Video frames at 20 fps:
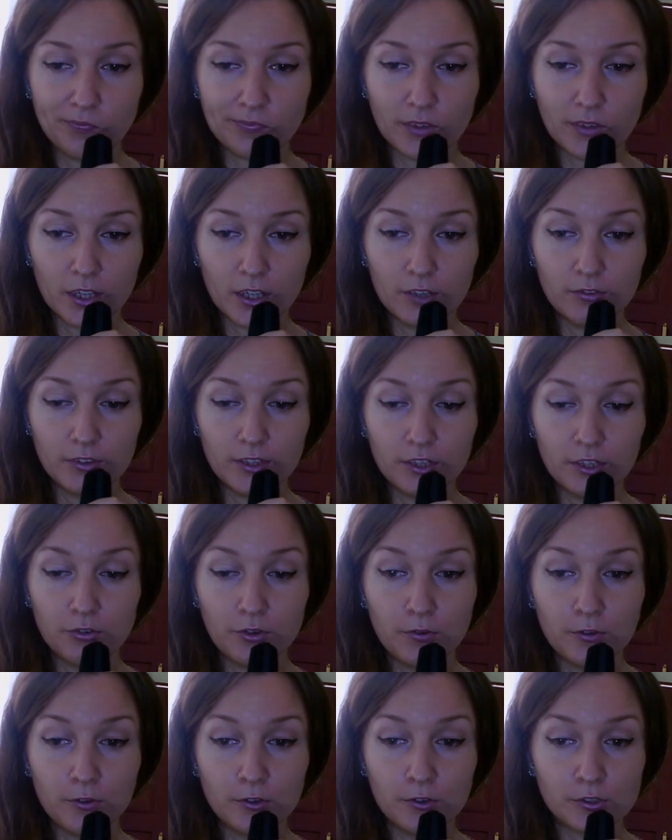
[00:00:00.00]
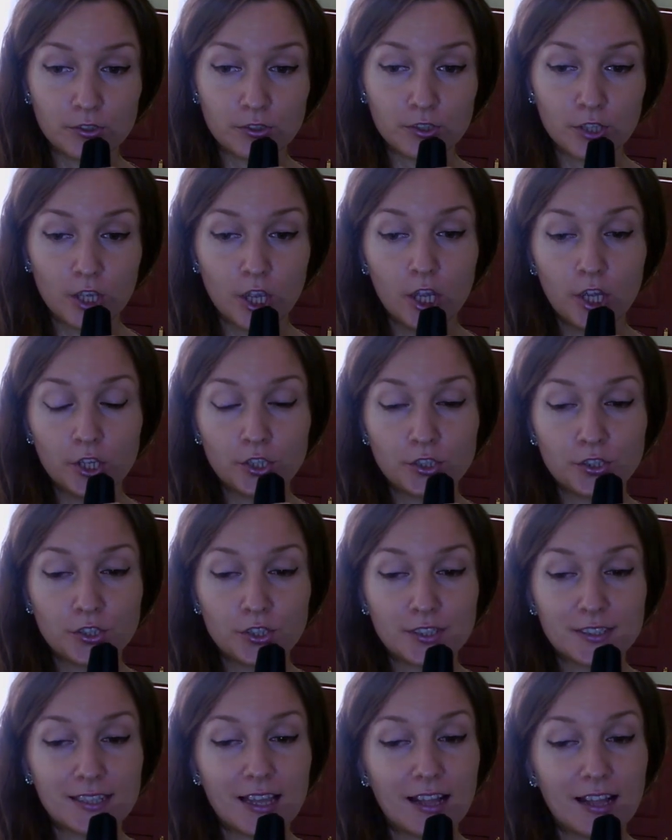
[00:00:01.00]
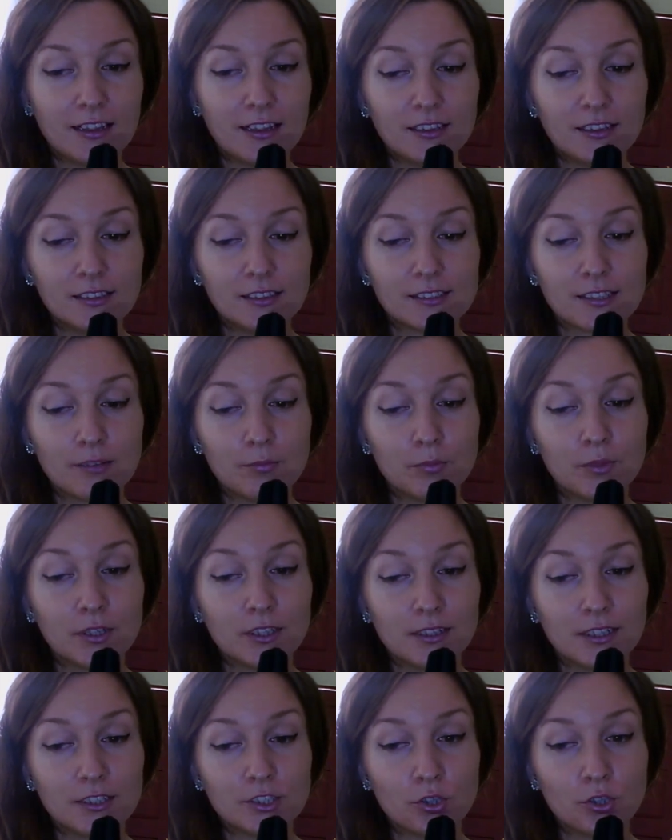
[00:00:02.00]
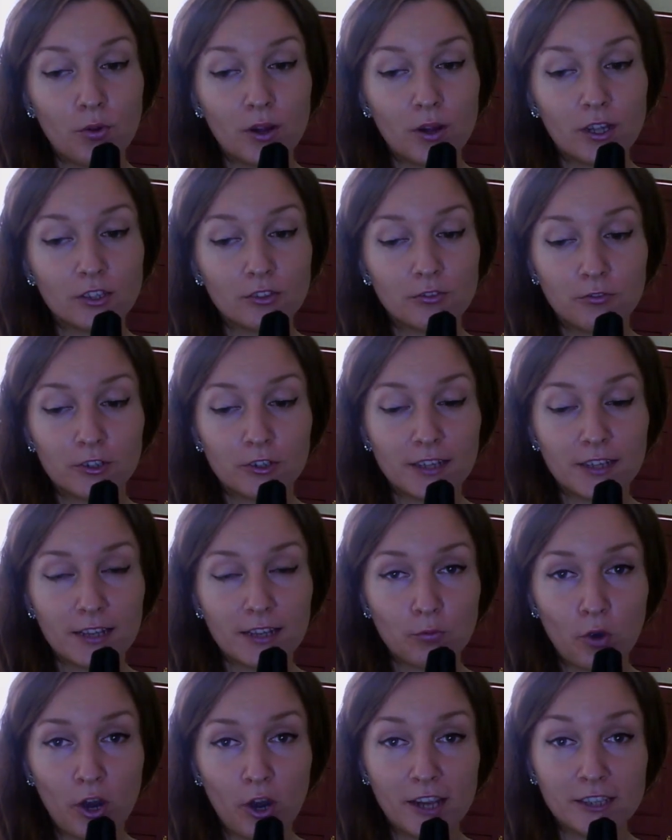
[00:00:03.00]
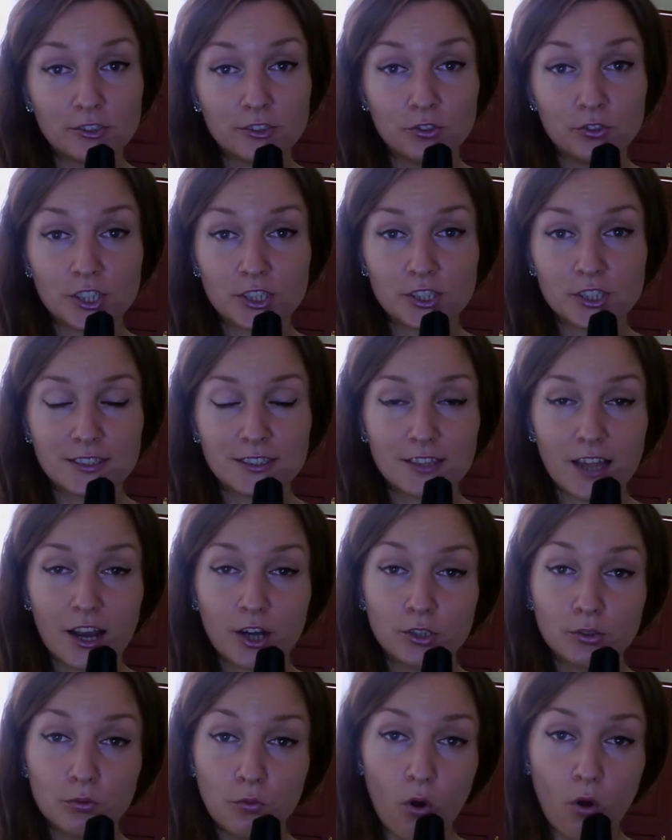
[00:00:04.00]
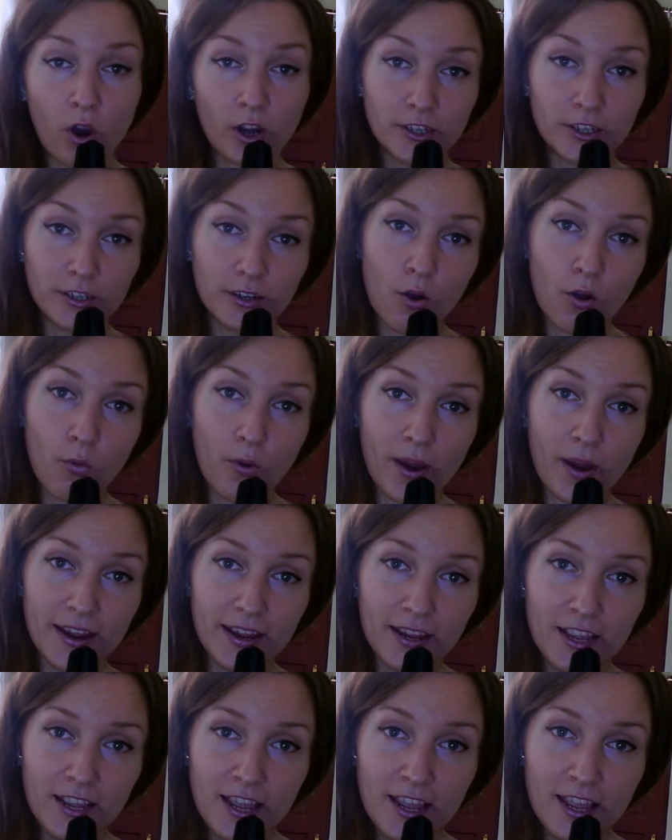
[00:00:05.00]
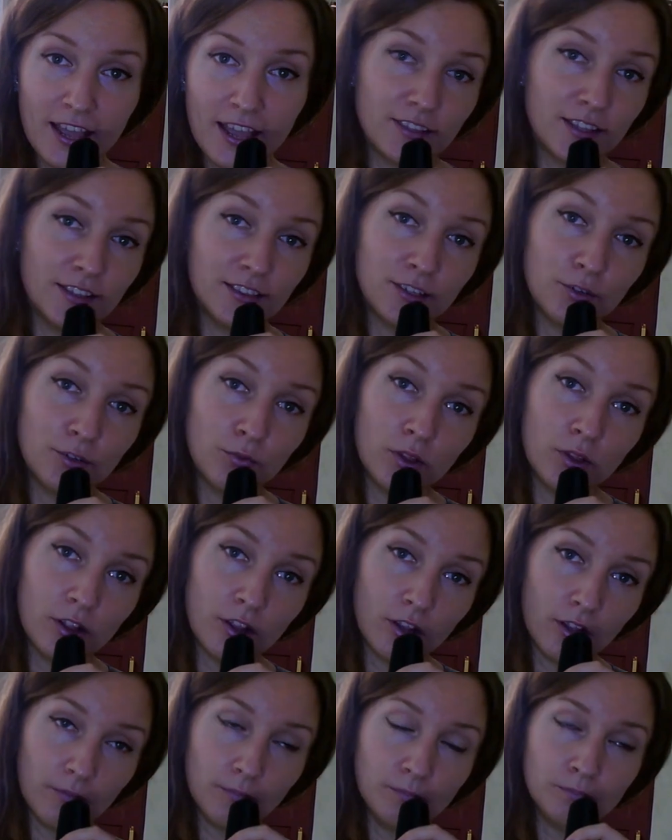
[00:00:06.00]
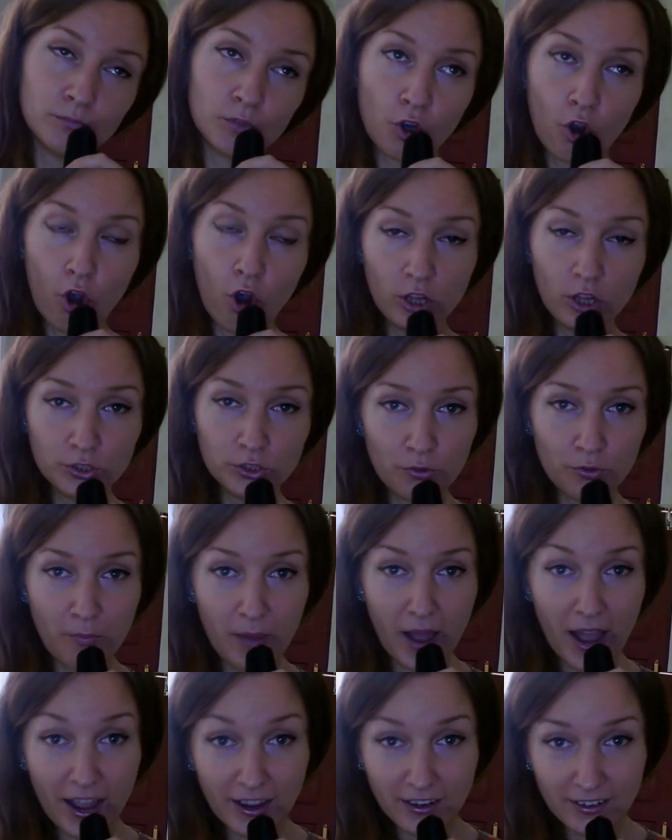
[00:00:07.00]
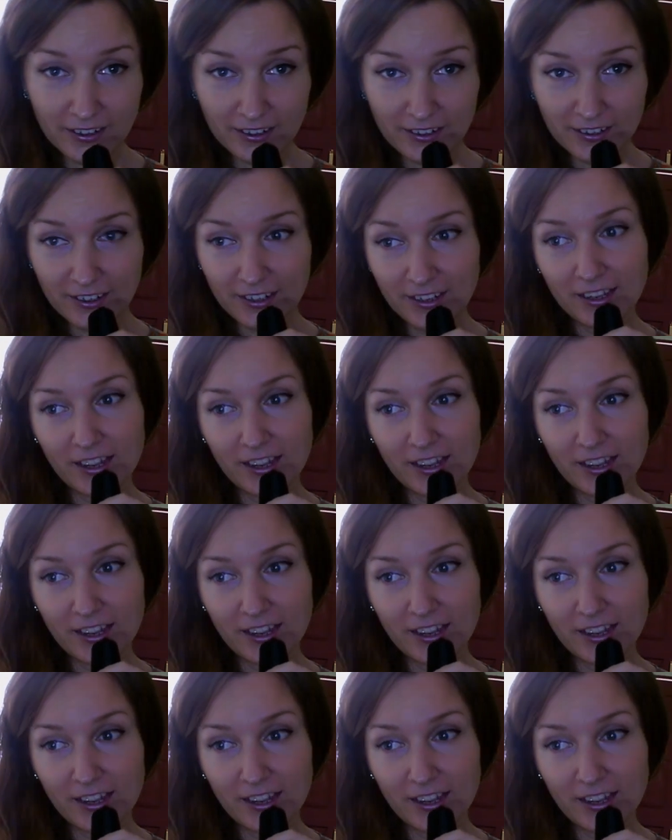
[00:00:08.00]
if they refuse to sell something that you want for that price, you just start walking away, and then they will call you back,